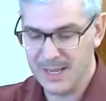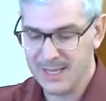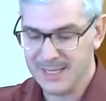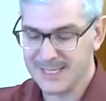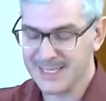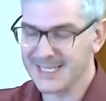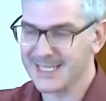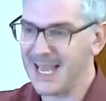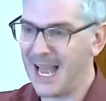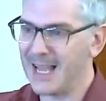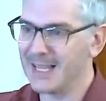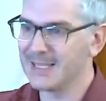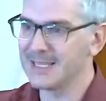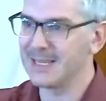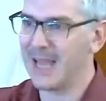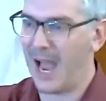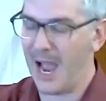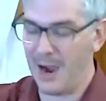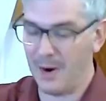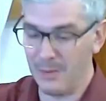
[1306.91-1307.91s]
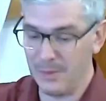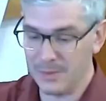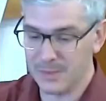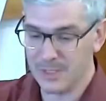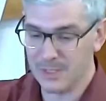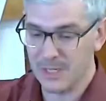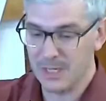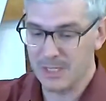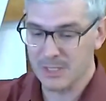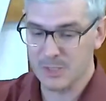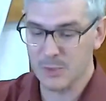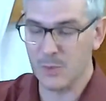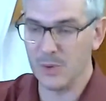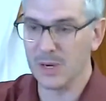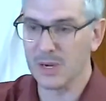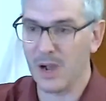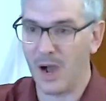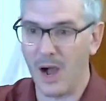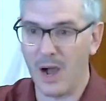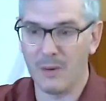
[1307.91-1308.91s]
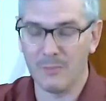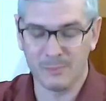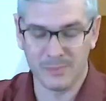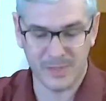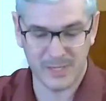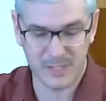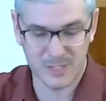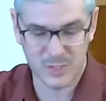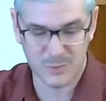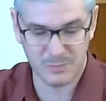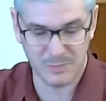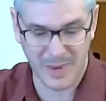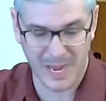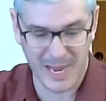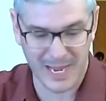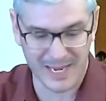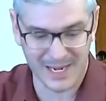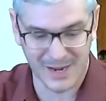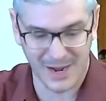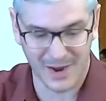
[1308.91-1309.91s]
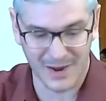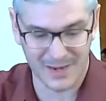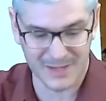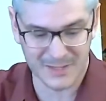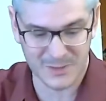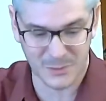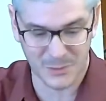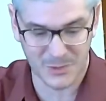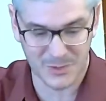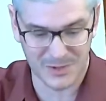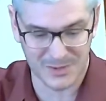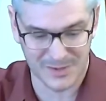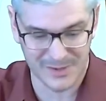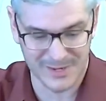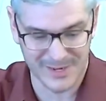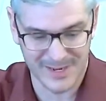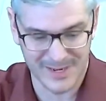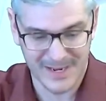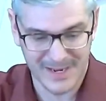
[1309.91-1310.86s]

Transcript: sets out to accomplish by God's word.